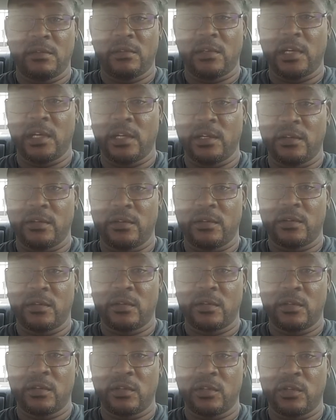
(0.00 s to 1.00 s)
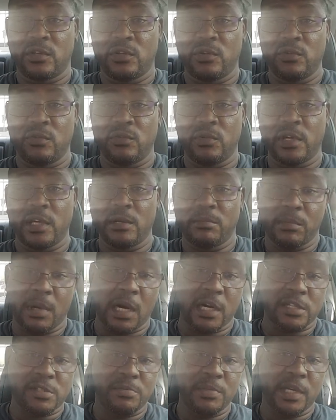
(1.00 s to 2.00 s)
then you
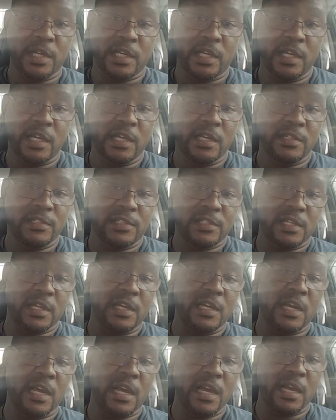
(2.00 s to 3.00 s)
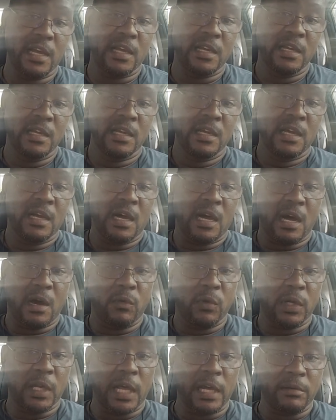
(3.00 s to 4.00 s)
inbox me again, say, hey, I
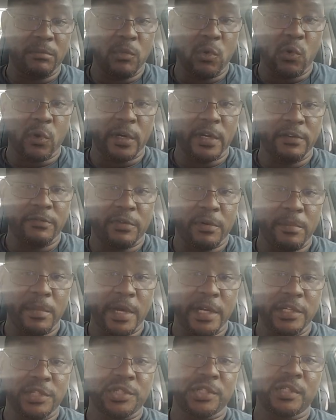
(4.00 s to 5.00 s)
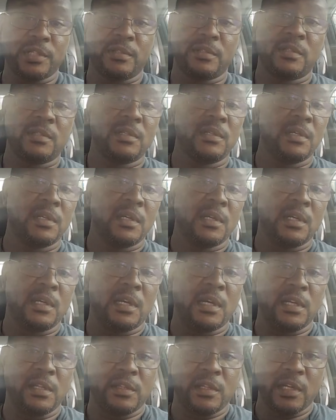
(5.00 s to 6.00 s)
would like more information,
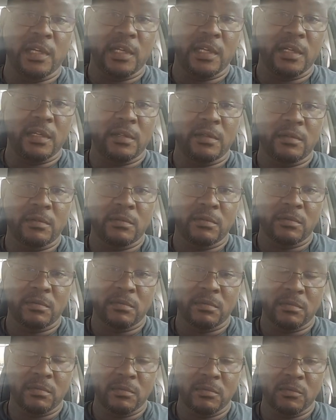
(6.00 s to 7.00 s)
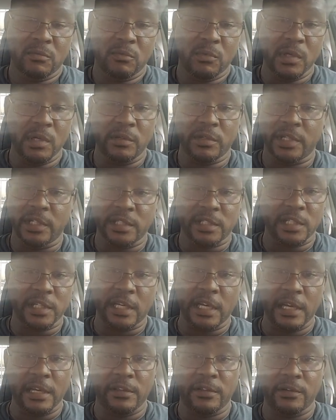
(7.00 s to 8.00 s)
and then we'll get
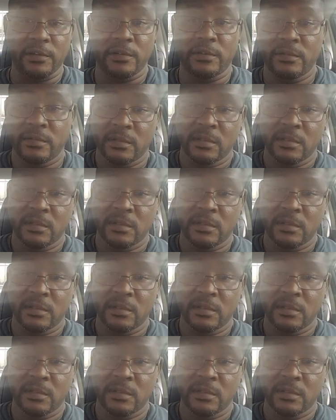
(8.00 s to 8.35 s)
together,